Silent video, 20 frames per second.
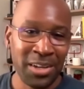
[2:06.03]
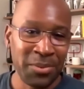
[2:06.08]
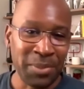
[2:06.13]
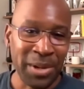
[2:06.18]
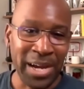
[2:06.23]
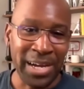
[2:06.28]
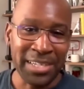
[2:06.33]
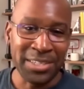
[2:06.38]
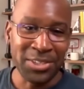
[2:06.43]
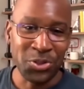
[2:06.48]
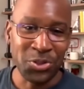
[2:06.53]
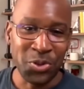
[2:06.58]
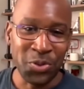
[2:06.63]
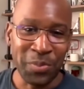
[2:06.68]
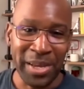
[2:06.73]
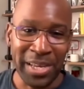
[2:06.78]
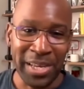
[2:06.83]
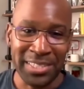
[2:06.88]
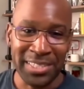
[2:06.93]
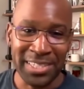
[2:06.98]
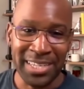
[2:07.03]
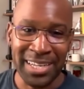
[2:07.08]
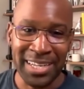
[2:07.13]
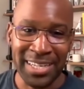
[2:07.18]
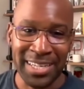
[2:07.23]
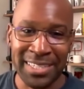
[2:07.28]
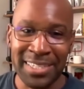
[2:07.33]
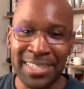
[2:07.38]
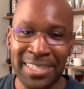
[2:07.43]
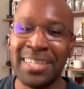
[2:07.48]
high school
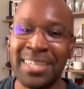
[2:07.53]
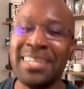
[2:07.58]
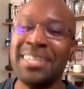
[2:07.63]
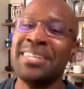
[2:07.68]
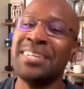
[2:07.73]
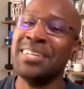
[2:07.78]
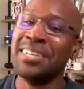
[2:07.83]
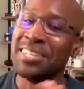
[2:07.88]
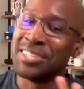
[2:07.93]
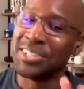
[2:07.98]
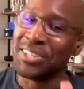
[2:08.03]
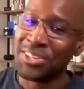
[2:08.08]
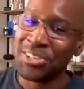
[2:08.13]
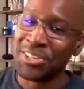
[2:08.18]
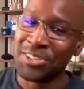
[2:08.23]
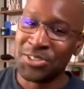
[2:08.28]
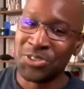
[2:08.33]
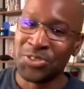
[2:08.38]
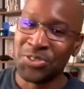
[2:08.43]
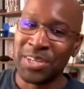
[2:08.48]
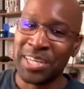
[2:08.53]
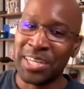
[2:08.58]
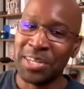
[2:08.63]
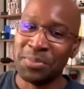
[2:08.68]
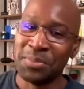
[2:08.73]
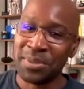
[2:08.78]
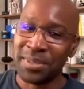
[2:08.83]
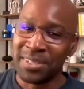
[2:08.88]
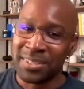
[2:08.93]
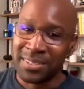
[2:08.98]
mascot. As long as you keep
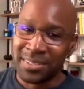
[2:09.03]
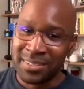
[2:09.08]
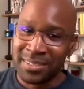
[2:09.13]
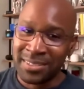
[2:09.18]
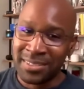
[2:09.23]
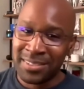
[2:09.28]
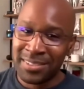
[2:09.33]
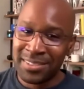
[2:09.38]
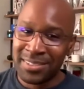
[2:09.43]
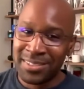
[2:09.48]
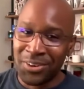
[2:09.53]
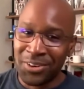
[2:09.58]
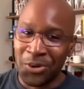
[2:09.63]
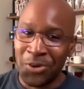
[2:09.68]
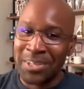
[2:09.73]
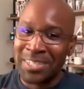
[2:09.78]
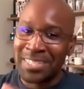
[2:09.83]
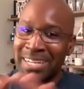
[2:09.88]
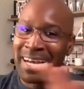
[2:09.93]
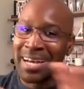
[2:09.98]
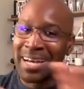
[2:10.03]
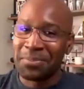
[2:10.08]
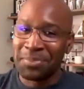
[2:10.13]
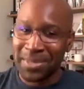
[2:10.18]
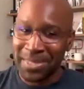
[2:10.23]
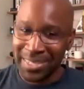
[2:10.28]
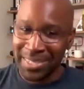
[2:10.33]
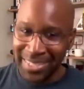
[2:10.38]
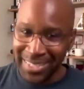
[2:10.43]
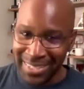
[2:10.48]
it on
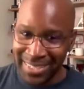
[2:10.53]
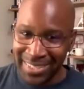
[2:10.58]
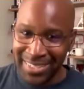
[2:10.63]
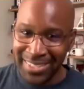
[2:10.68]
topic,